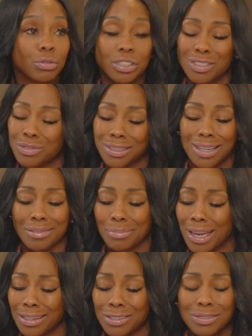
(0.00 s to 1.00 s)
She was like,
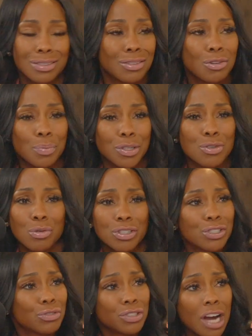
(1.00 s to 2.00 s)
man, you're stupid. You
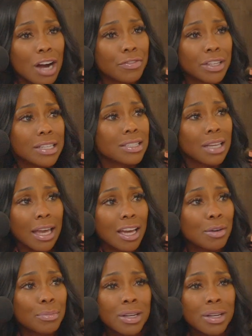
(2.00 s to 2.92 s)
quit your job for that scam.